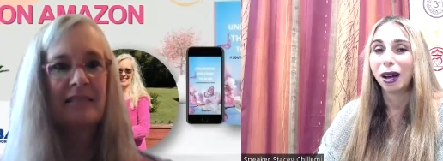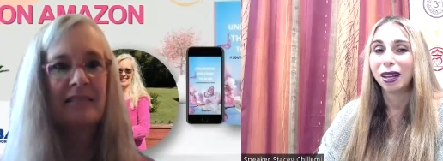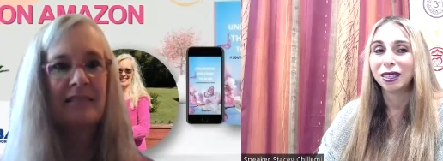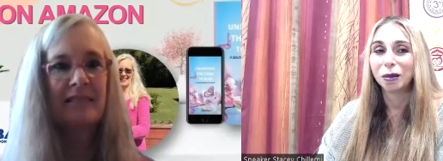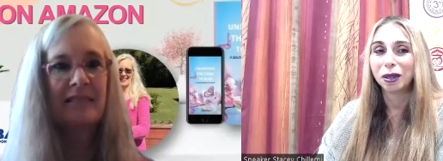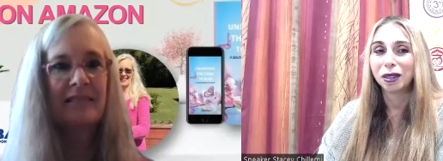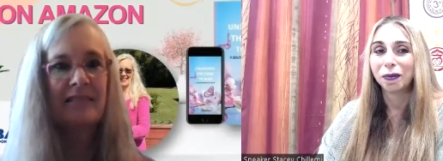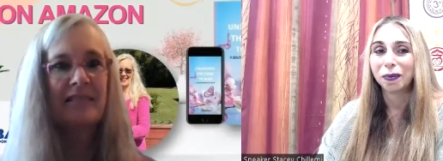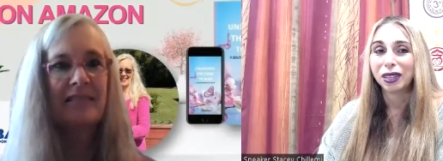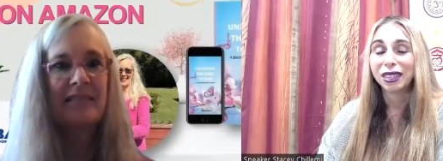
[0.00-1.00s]

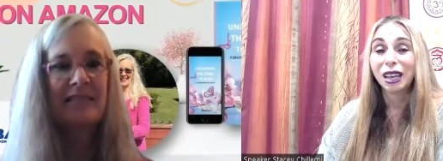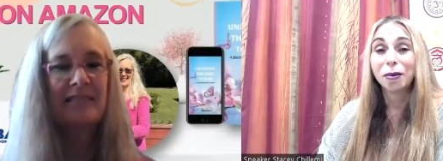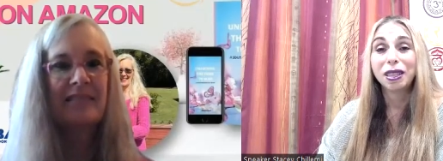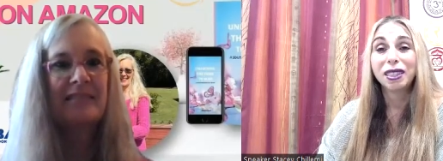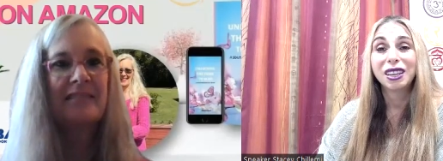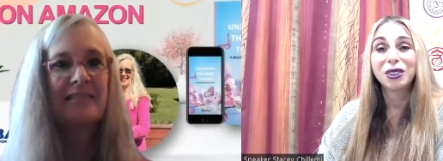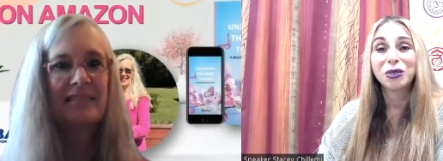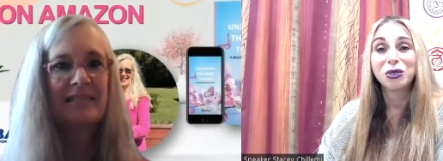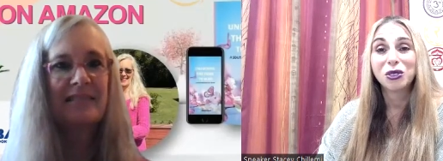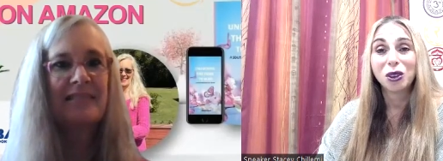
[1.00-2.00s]
Speaker 1: possible. Debbie, thank
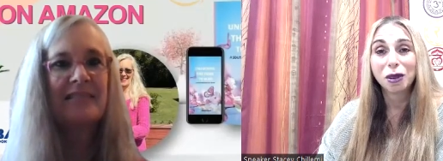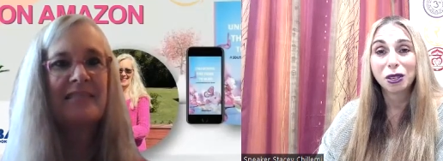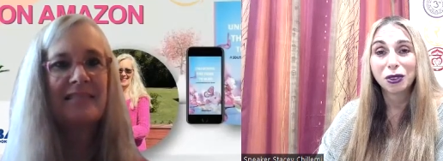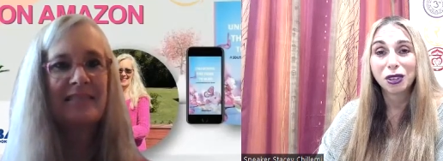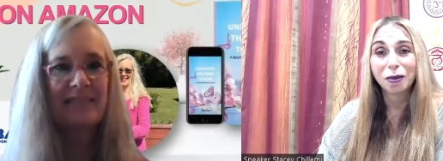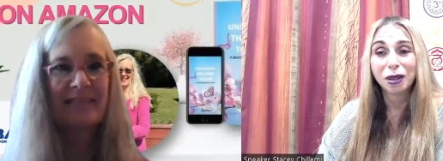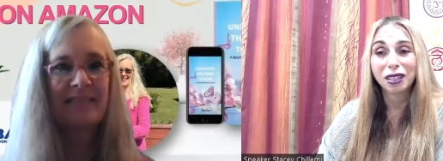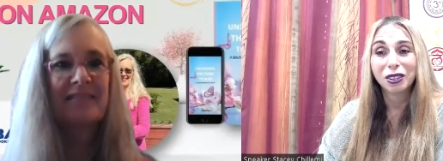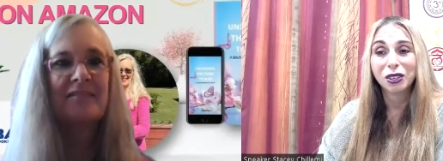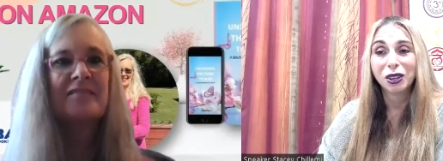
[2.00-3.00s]
you so much for coming
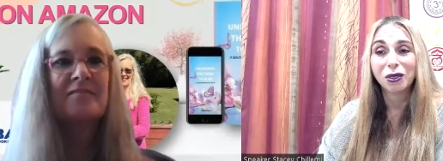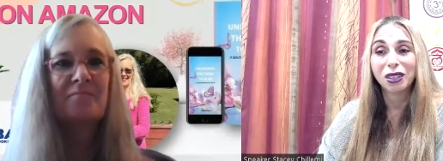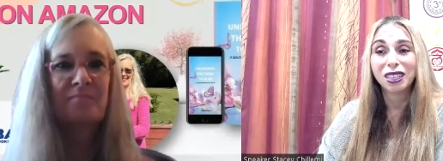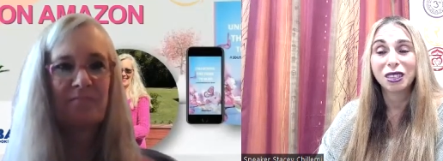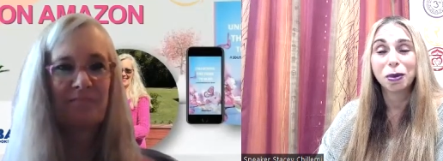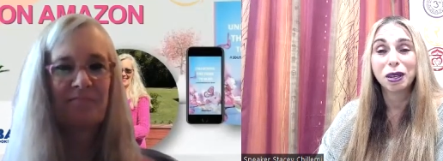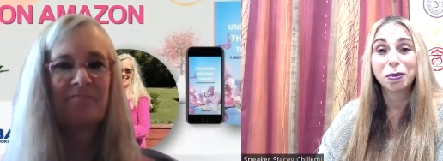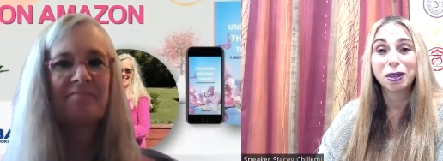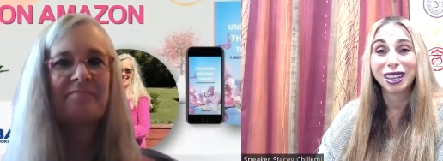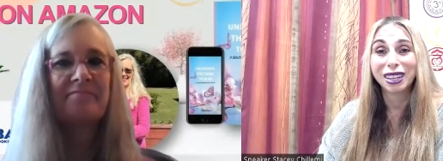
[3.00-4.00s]
on the show. This has been a
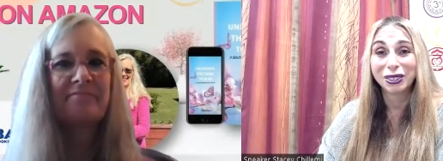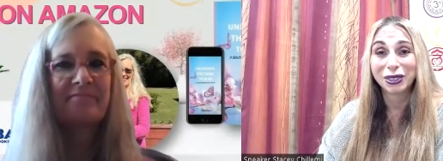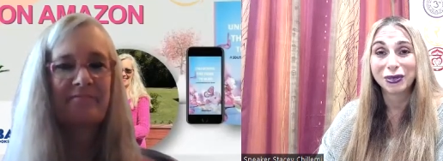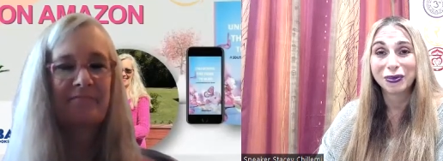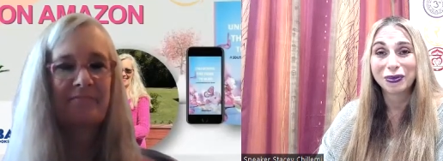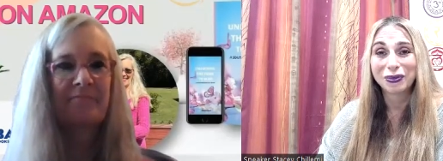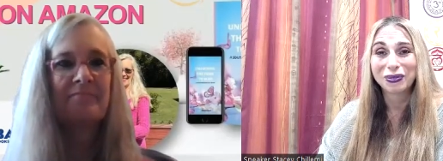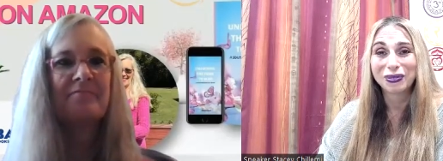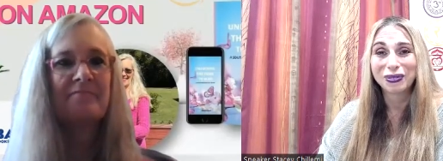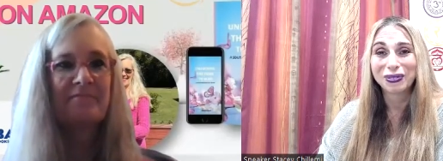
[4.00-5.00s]
pleasure.
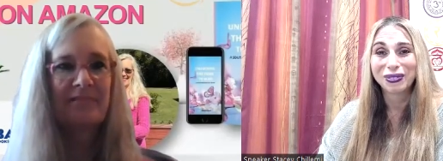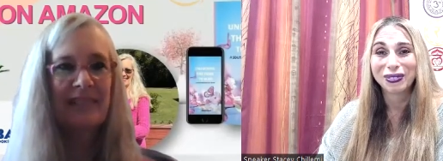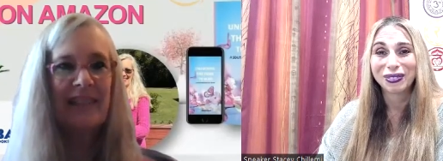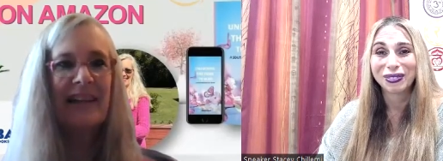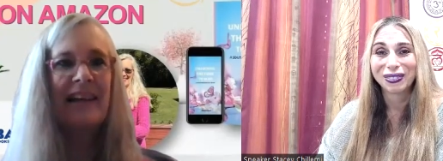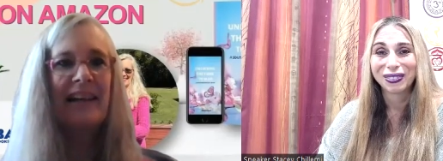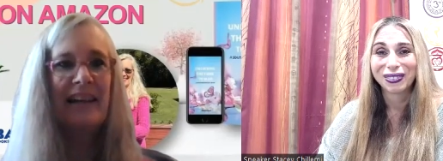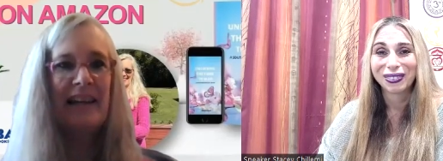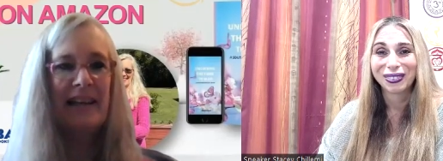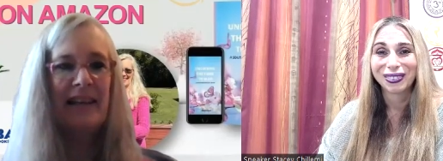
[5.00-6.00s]

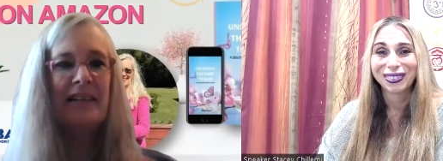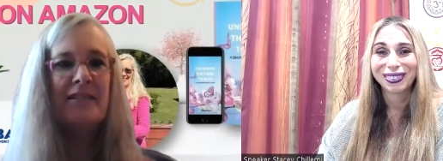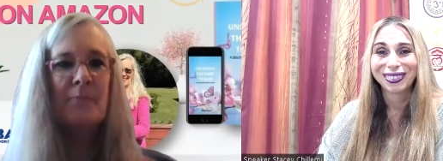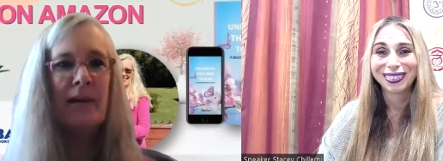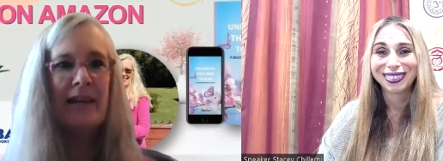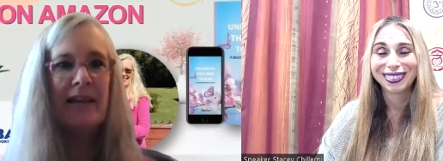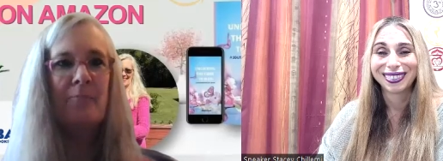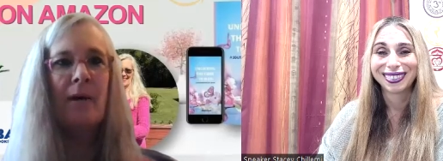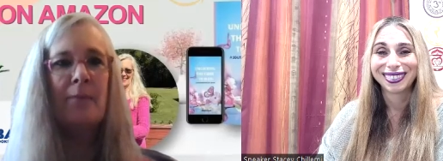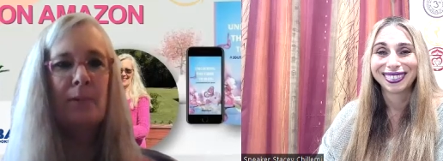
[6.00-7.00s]
Speaker 2: It is
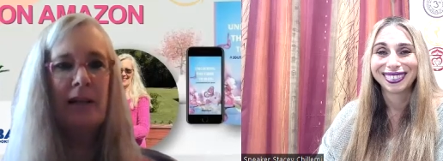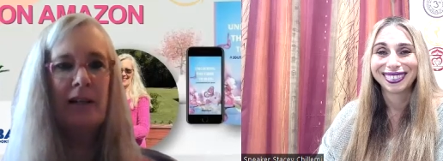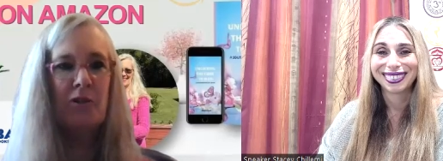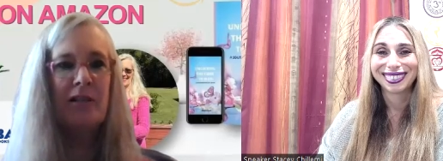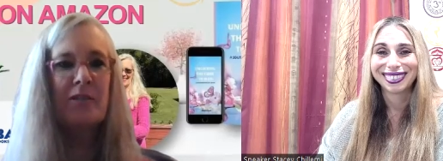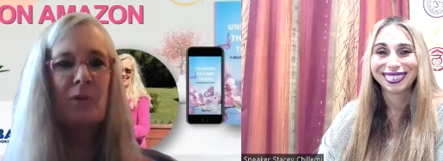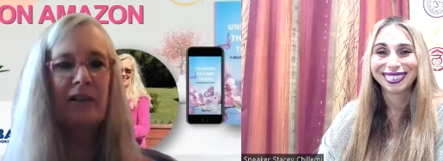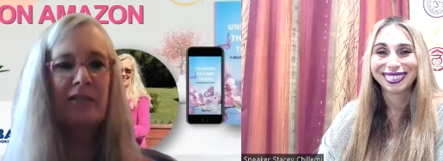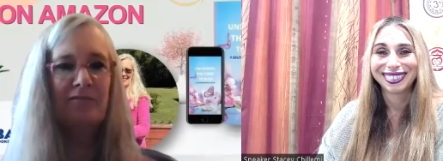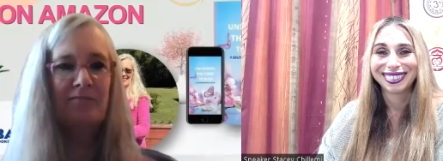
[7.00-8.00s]
being my pleasure as well.
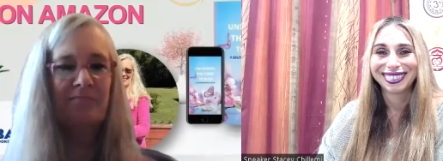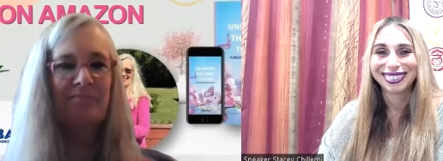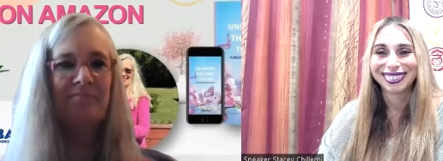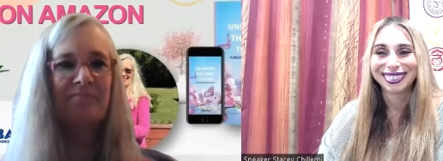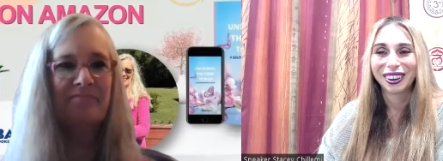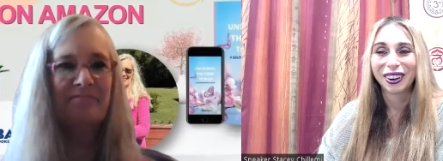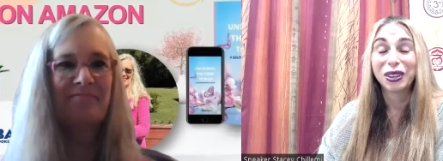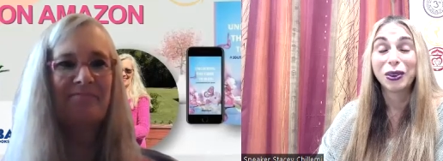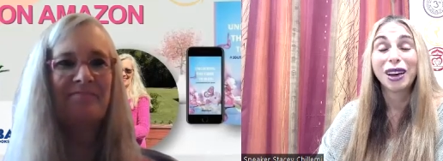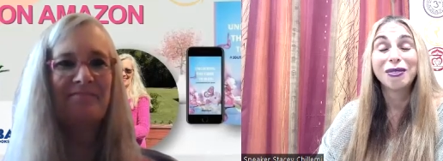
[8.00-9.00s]
All
Speaker 1: right.
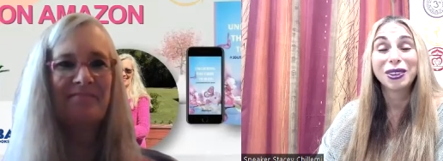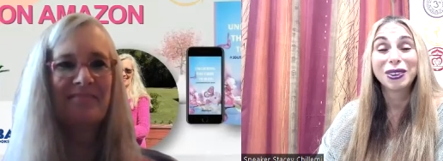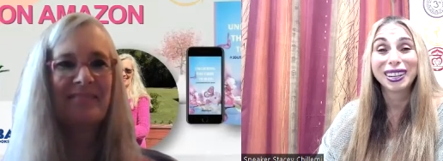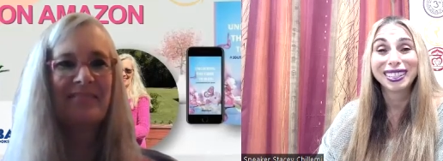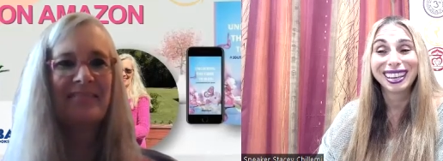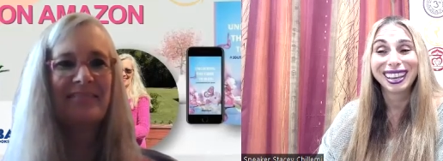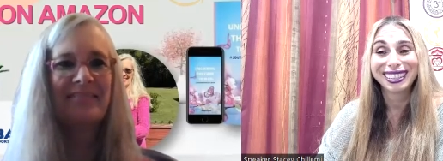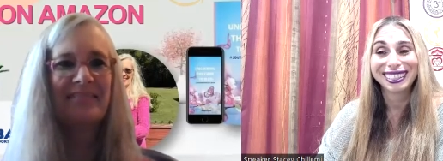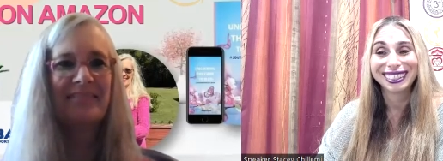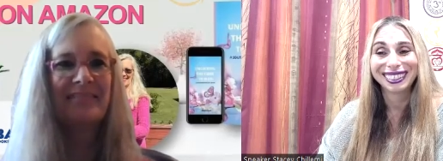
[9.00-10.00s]
You have a great
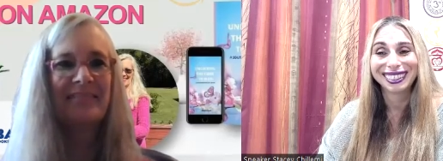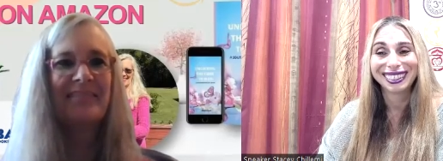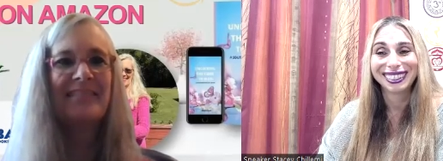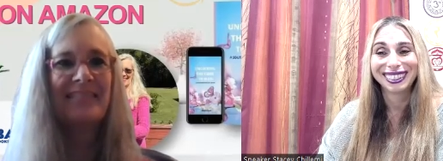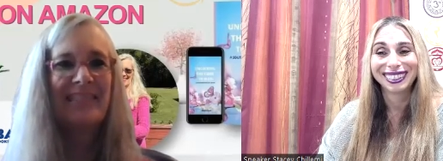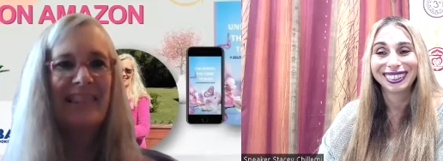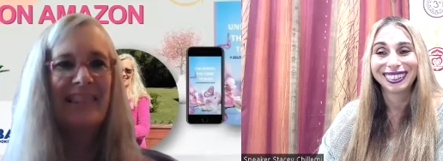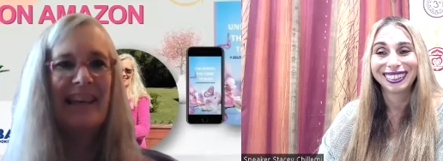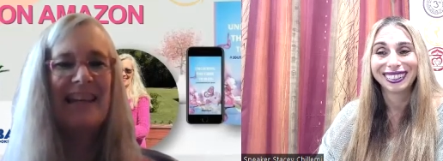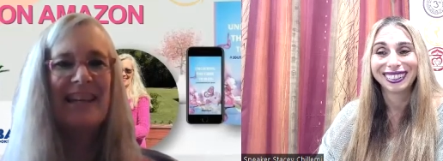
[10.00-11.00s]
day.
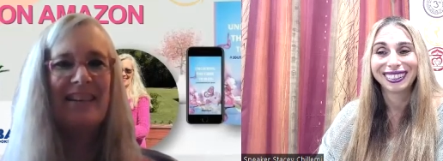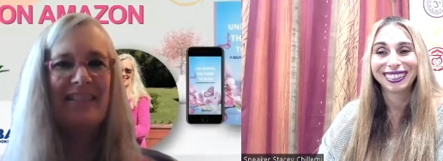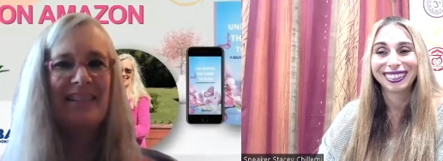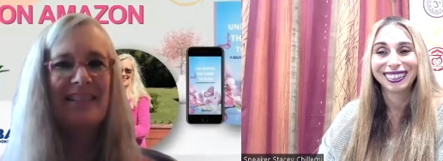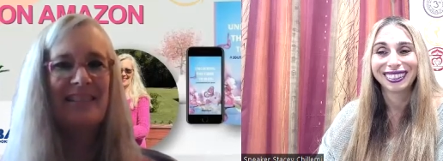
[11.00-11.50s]
Thank you.